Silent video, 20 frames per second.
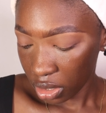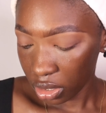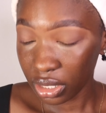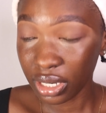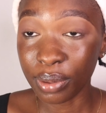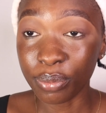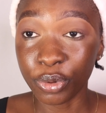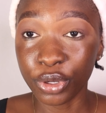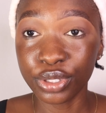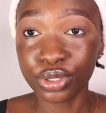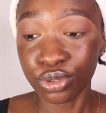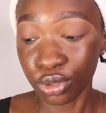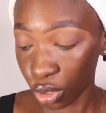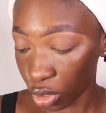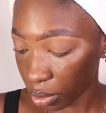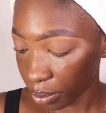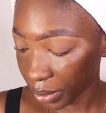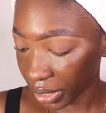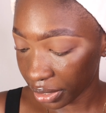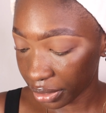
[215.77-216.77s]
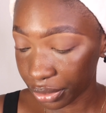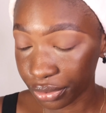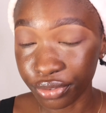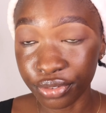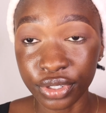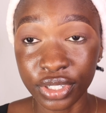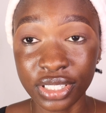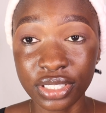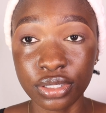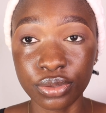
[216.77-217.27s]
Now I'm going to cut my
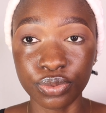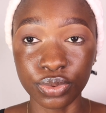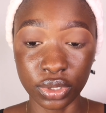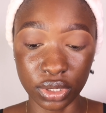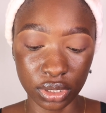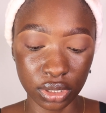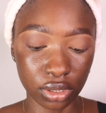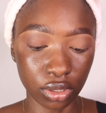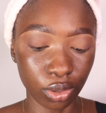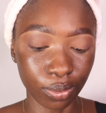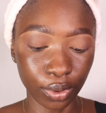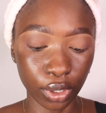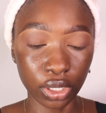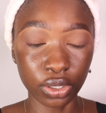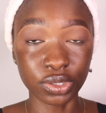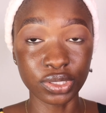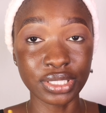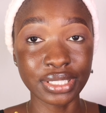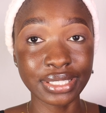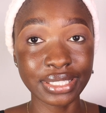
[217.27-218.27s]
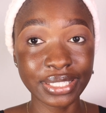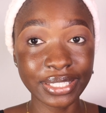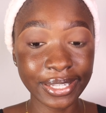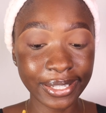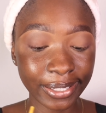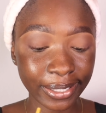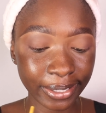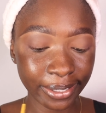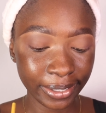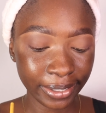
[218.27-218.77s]
crease with some
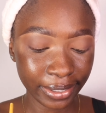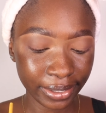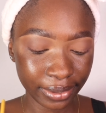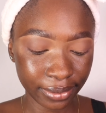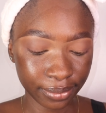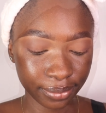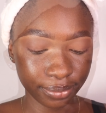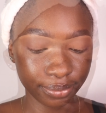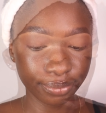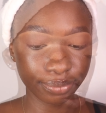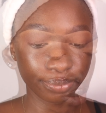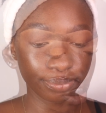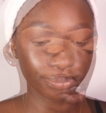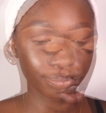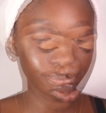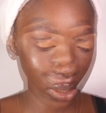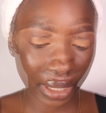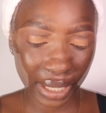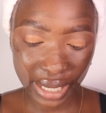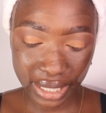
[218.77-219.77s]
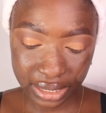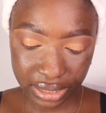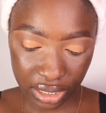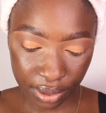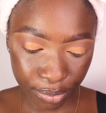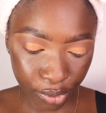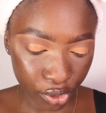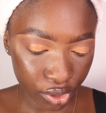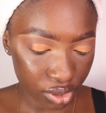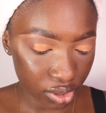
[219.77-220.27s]
concealer. So next I'm
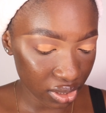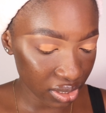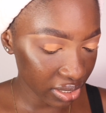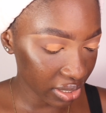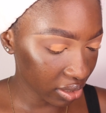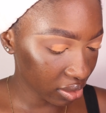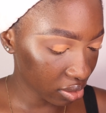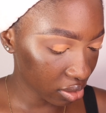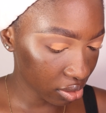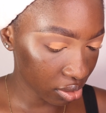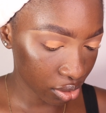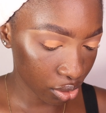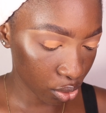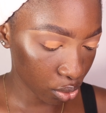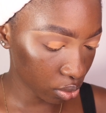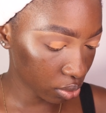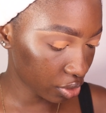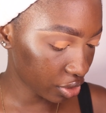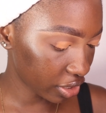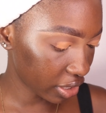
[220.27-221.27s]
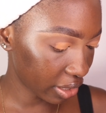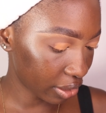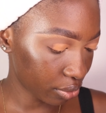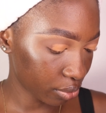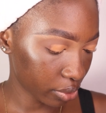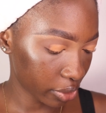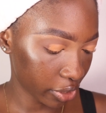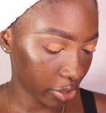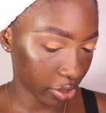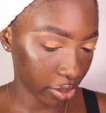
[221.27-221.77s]
going to take this gold shadow
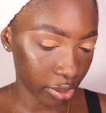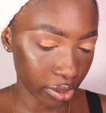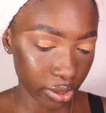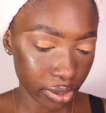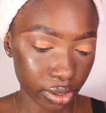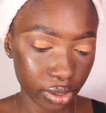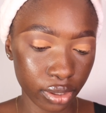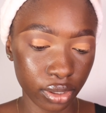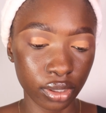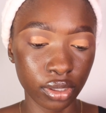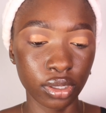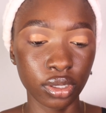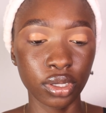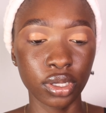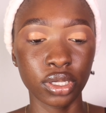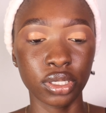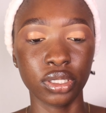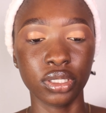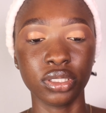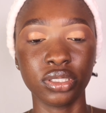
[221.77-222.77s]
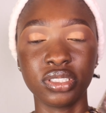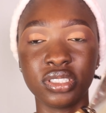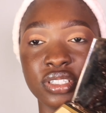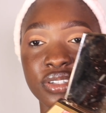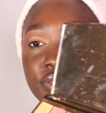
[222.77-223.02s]
here. It's a